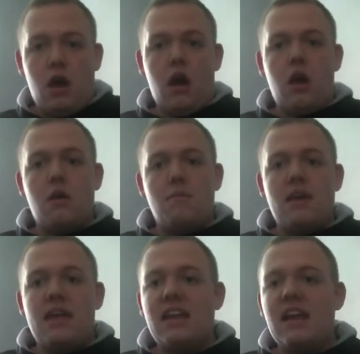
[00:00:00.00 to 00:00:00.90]
And
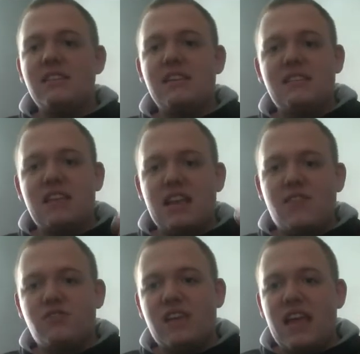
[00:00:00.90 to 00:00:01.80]
as I said, if there's